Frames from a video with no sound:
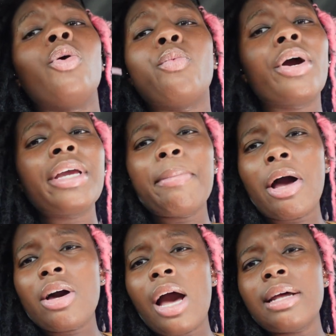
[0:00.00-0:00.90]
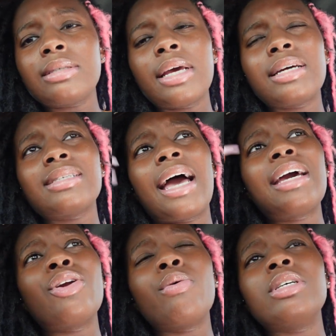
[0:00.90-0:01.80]
worry about content because I
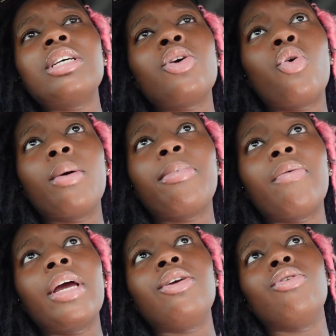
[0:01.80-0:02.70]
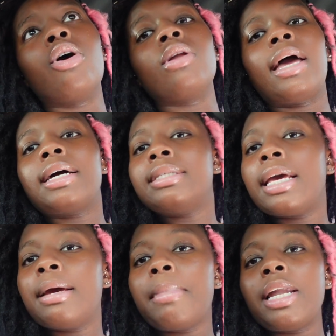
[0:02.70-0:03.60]
can always incorporate, you know, like a
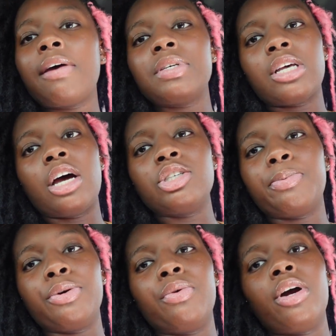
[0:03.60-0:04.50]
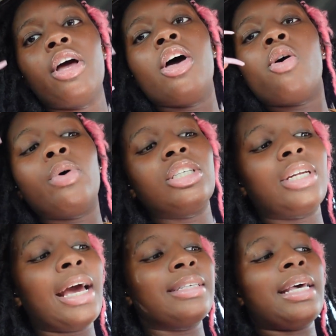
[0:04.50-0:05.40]
day in my life as an entrepreneur, which
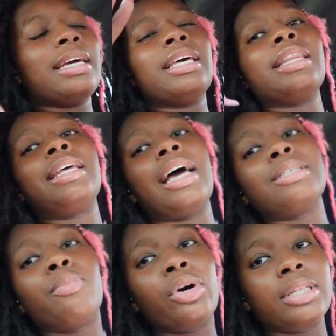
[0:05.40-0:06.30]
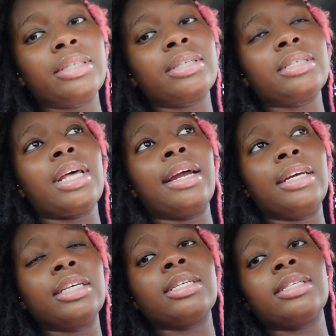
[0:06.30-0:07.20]
that technically that's more than 6
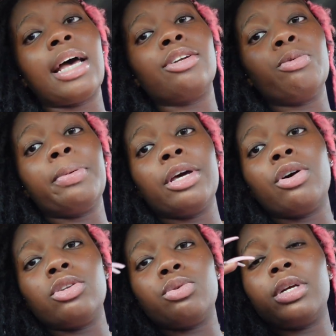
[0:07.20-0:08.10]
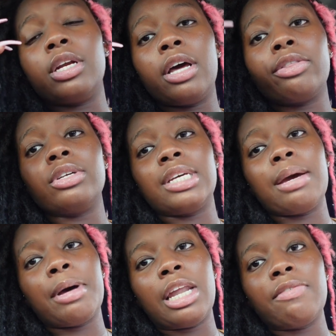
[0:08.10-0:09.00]
ideas because I do plan on doing another day
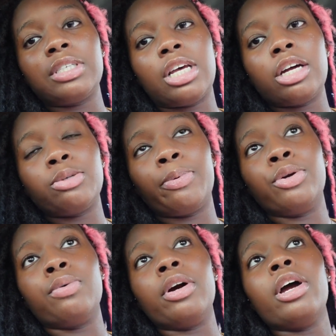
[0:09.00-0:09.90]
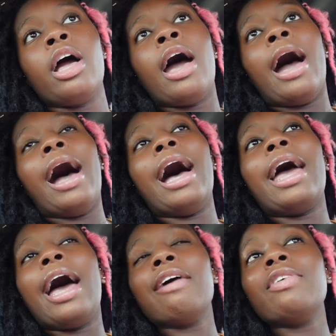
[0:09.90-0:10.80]
in my life as an entrepreneur.
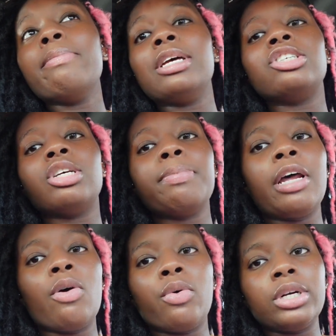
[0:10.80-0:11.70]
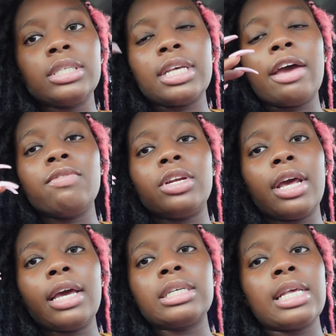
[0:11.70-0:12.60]
I haven't been shipping out orders every
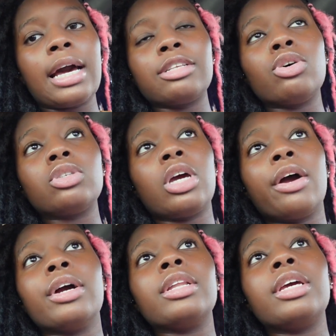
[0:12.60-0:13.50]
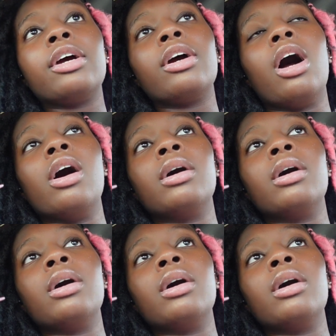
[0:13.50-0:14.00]
day because like I told y'all earlier,